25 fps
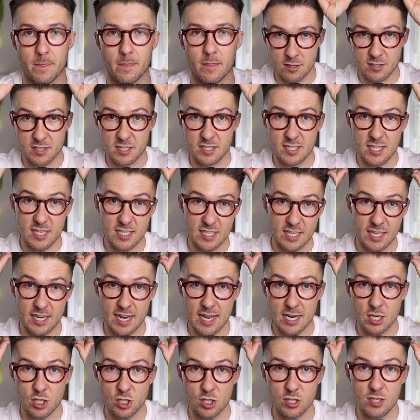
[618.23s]
There's a
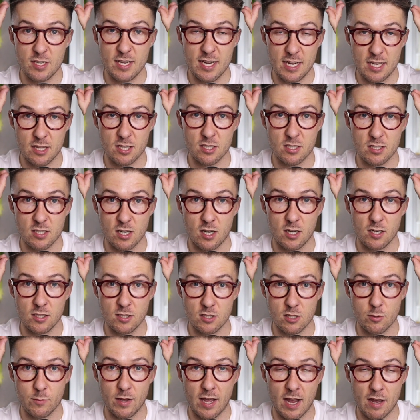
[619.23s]
disconnection either
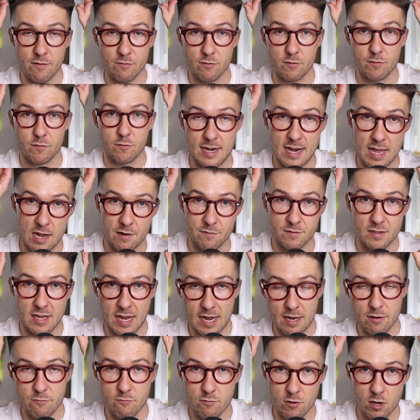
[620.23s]
side, so we have the left
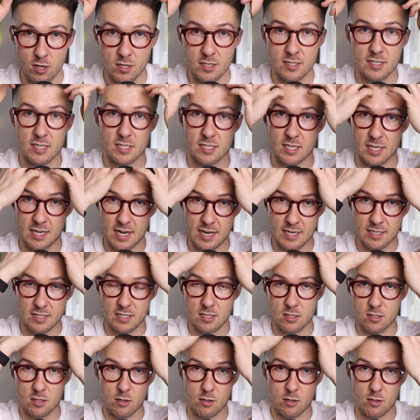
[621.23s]
and right disconnected,